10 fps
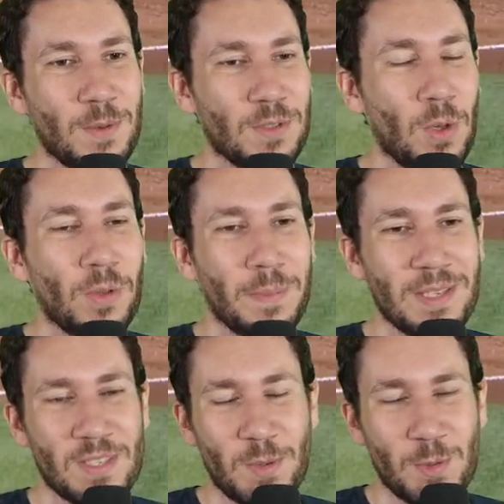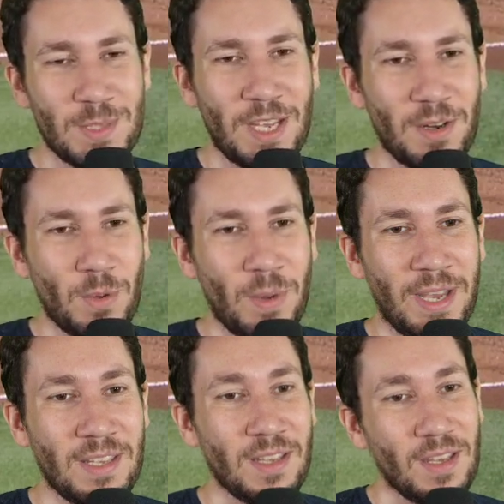Totally missed. It's supposed to be down and
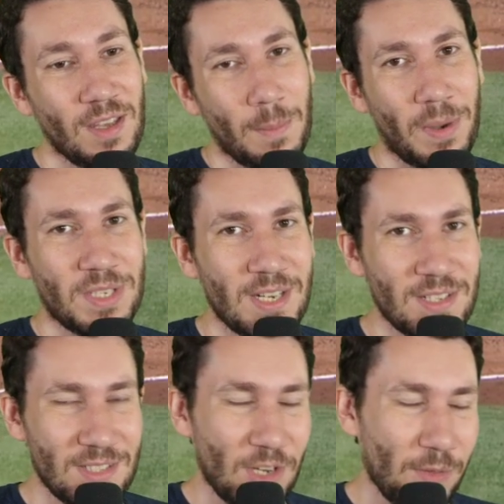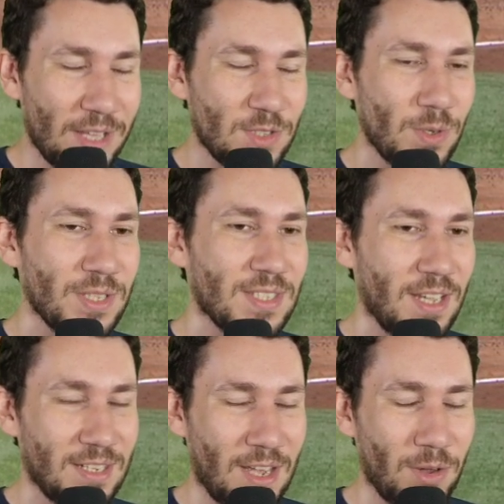away. Marte doesn't know that, so you can say
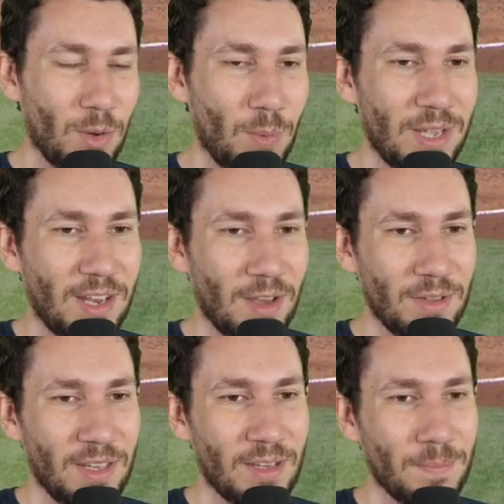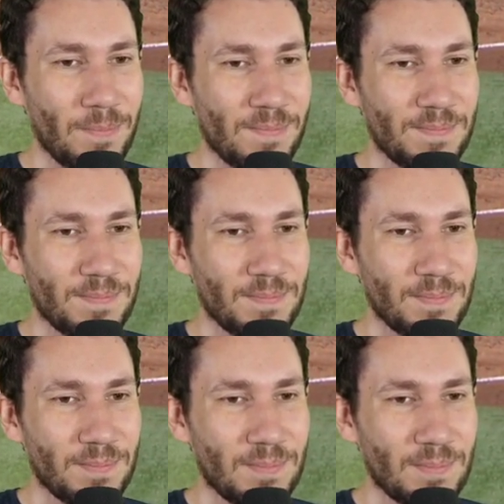it down and away now, yeah.
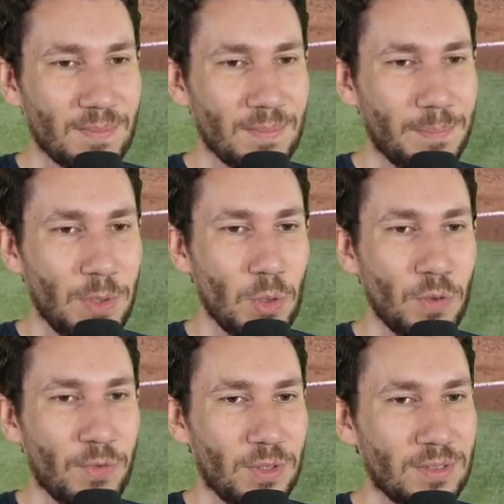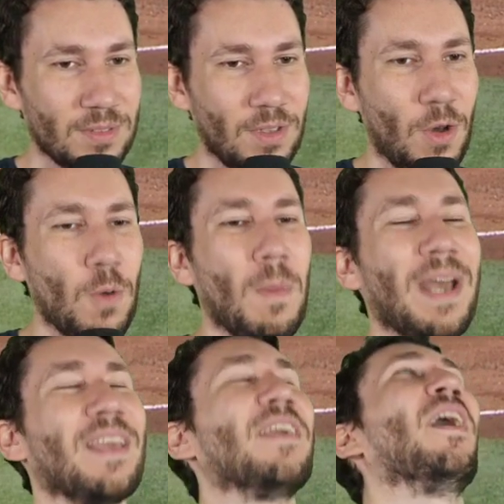Beautiful. Oh, my
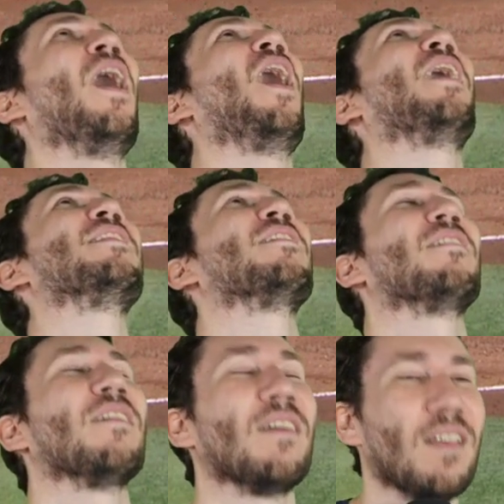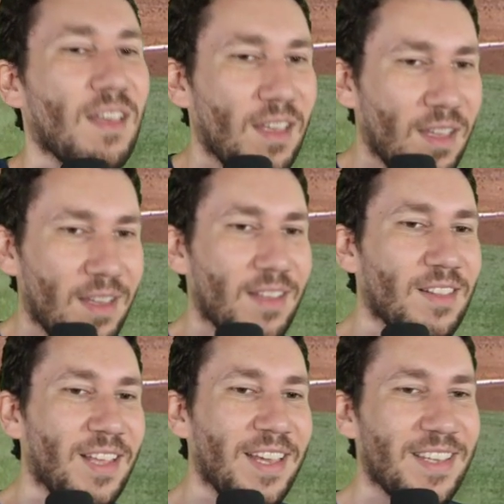God.
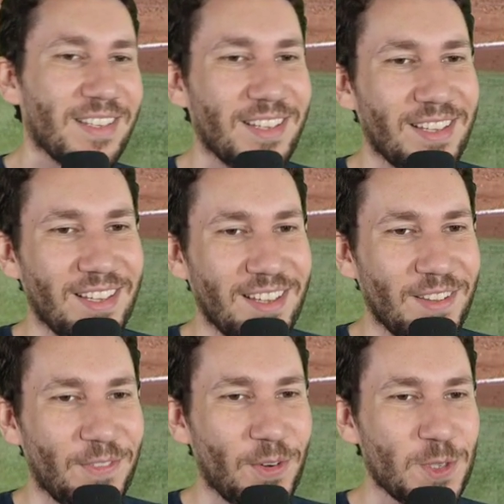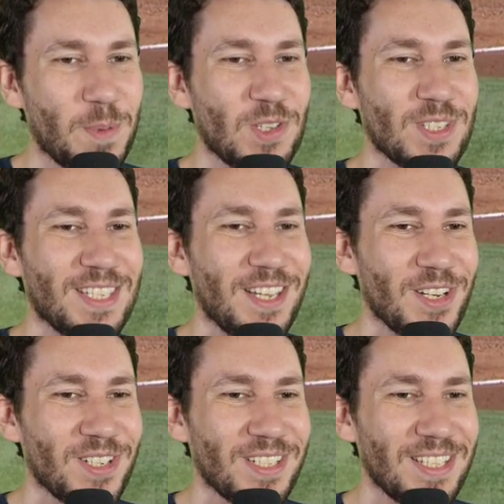Like, the first pitch is
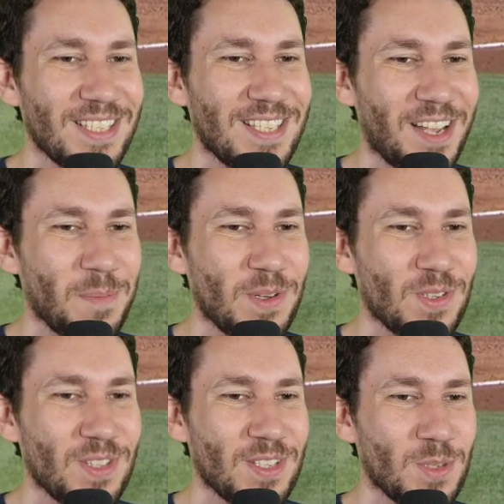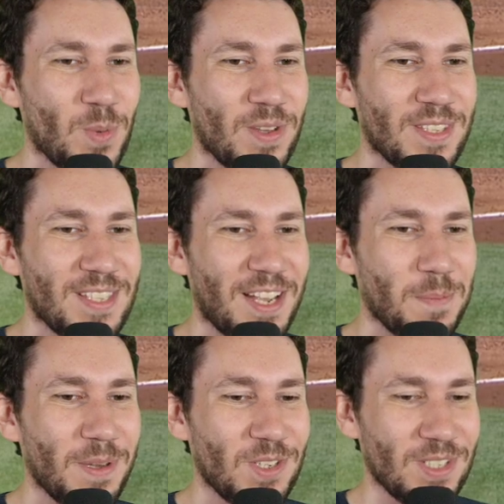here. Second pitch is... This is where the second
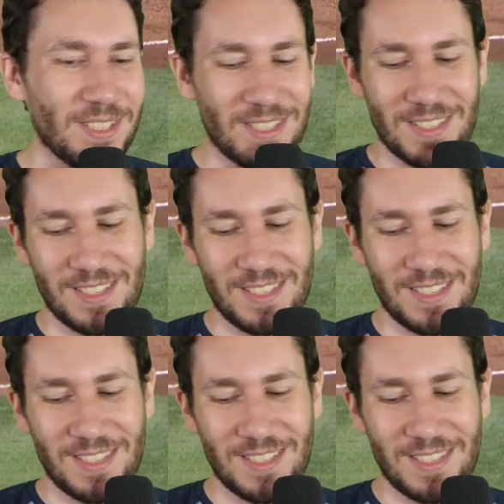pitch is.